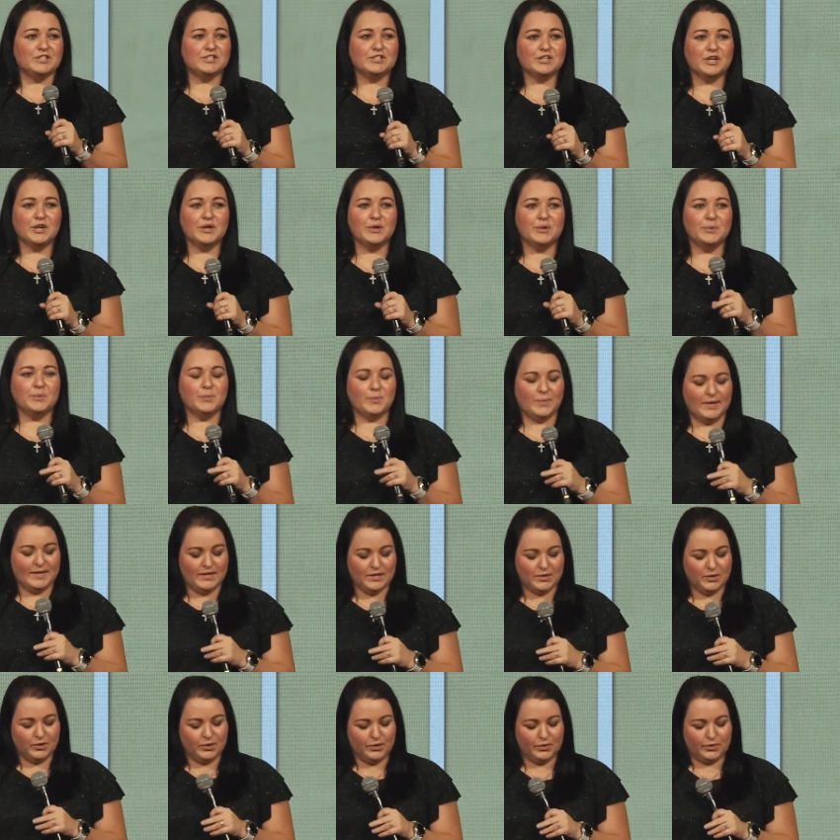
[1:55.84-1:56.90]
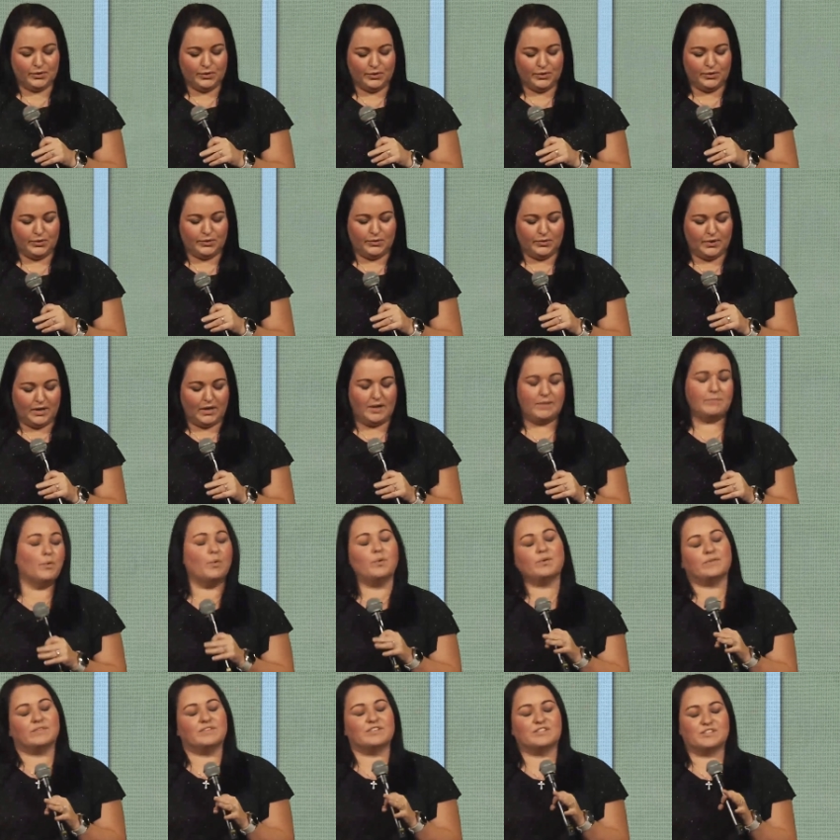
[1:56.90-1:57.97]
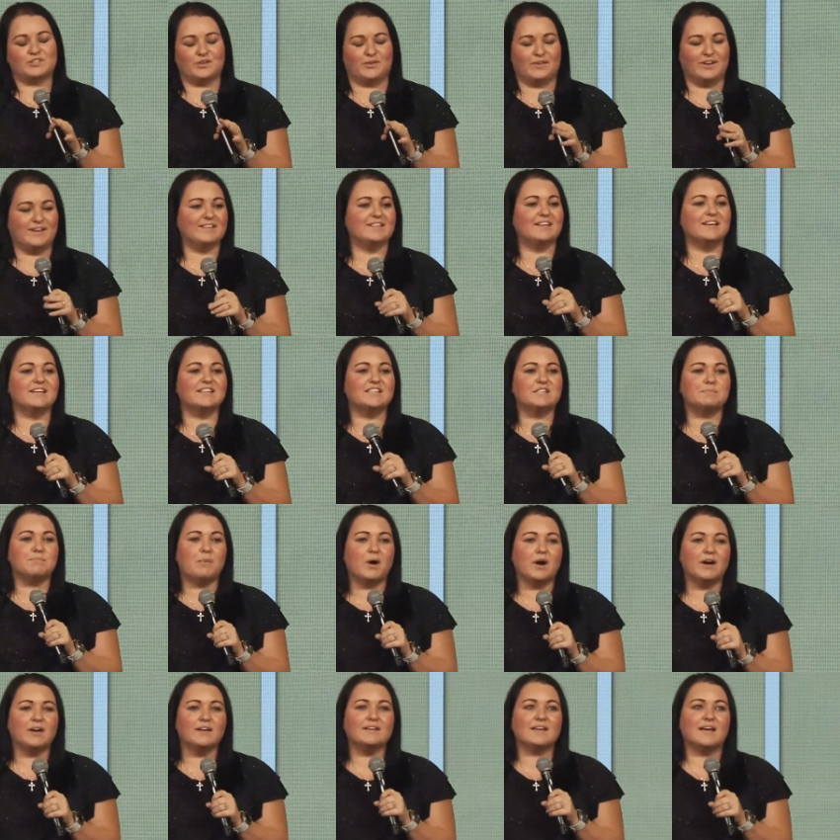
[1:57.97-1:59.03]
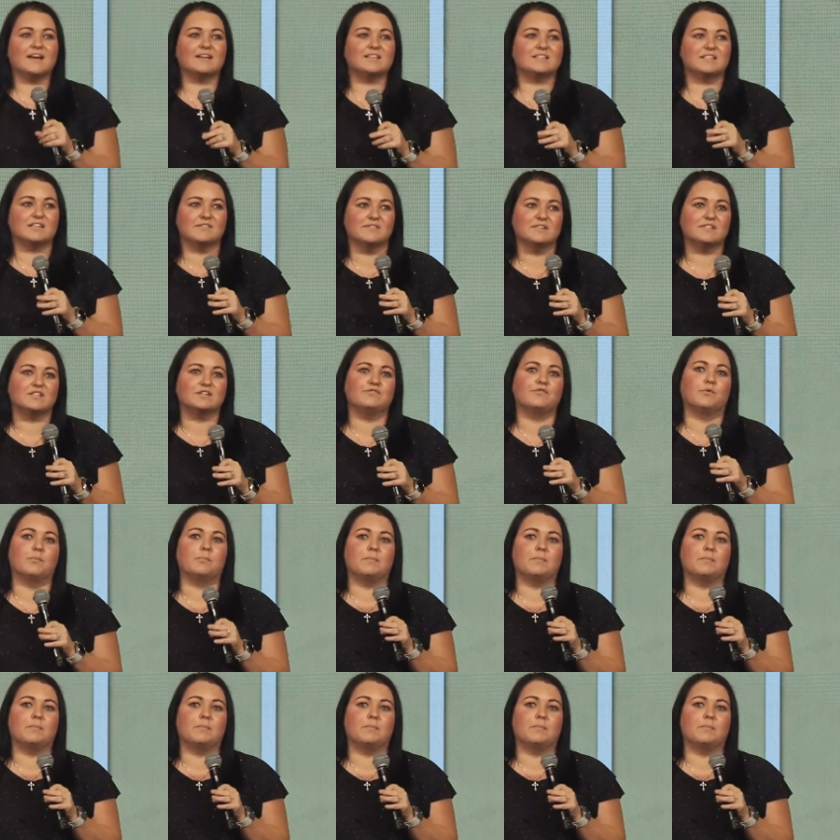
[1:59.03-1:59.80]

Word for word: So when Uluru, uh, oh, sorry, the inspired activity for